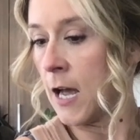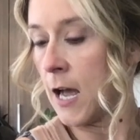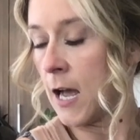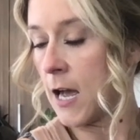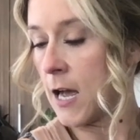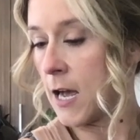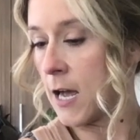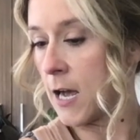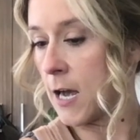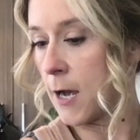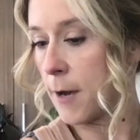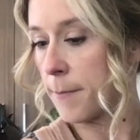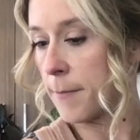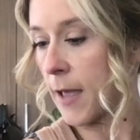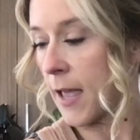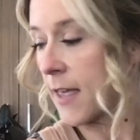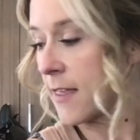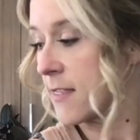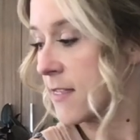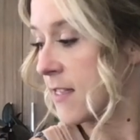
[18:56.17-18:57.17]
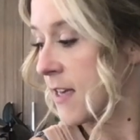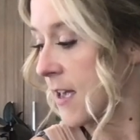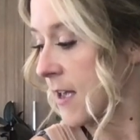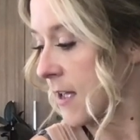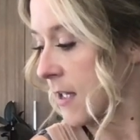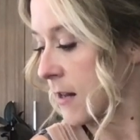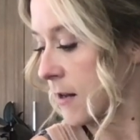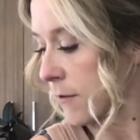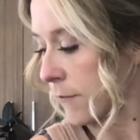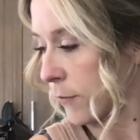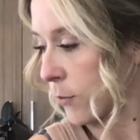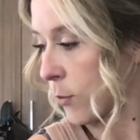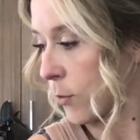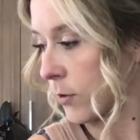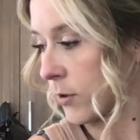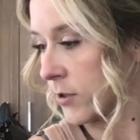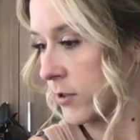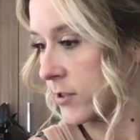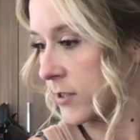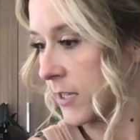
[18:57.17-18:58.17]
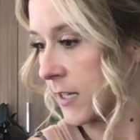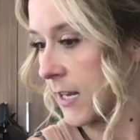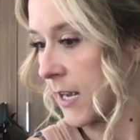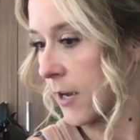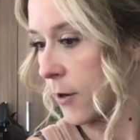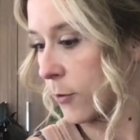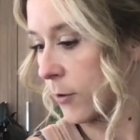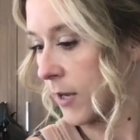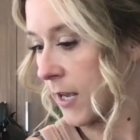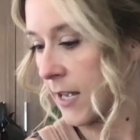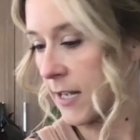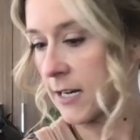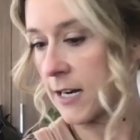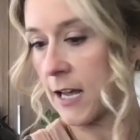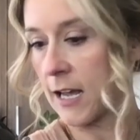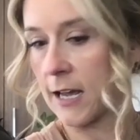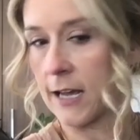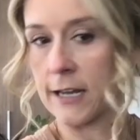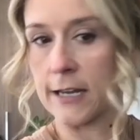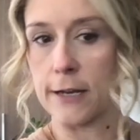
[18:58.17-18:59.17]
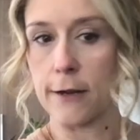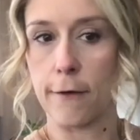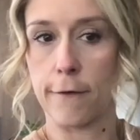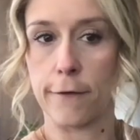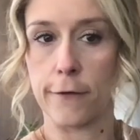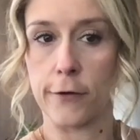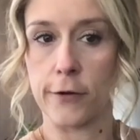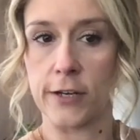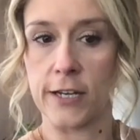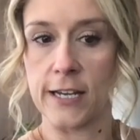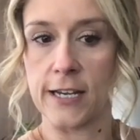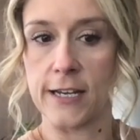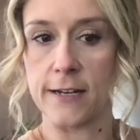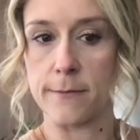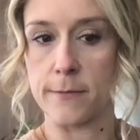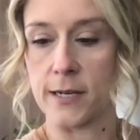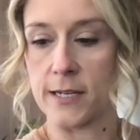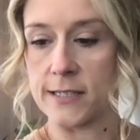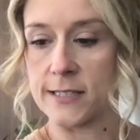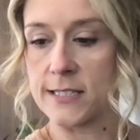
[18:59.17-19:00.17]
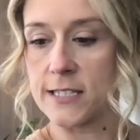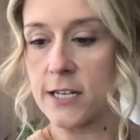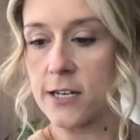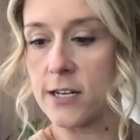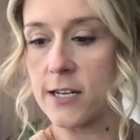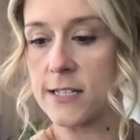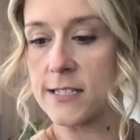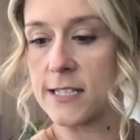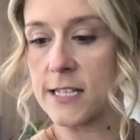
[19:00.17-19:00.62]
And then, of course, like how can I forget Monsteras?